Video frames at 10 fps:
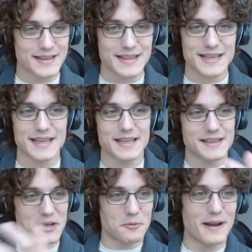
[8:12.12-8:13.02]
the
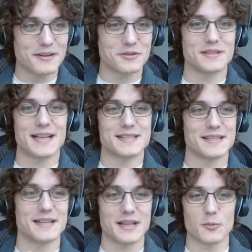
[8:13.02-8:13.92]
theoretical
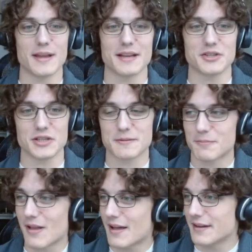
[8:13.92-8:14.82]
density that we had just
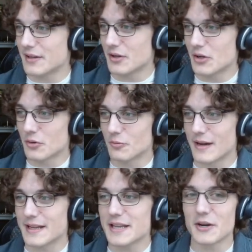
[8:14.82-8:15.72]
plotted
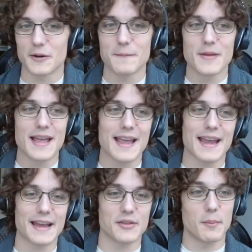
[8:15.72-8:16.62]
right here.
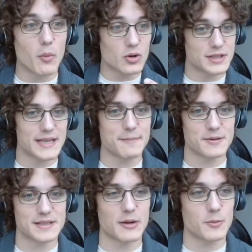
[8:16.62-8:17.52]
And the more
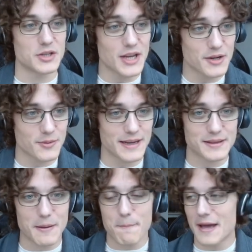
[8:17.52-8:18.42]
samples that we
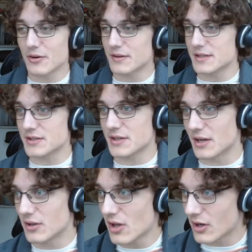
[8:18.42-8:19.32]
generate, the better this is
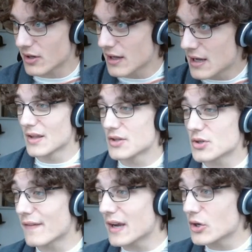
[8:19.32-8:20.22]
gonna look.
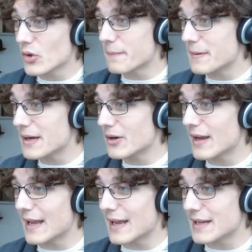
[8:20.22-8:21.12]
So if I go up
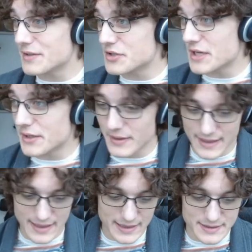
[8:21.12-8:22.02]
here and
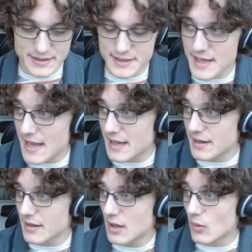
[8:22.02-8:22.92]
generate
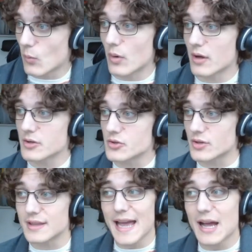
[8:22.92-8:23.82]
instead
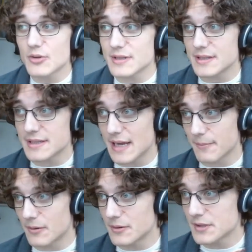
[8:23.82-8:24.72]
100,000
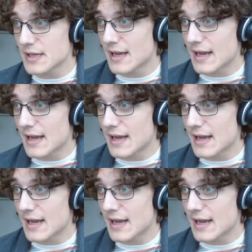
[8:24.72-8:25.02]
samples,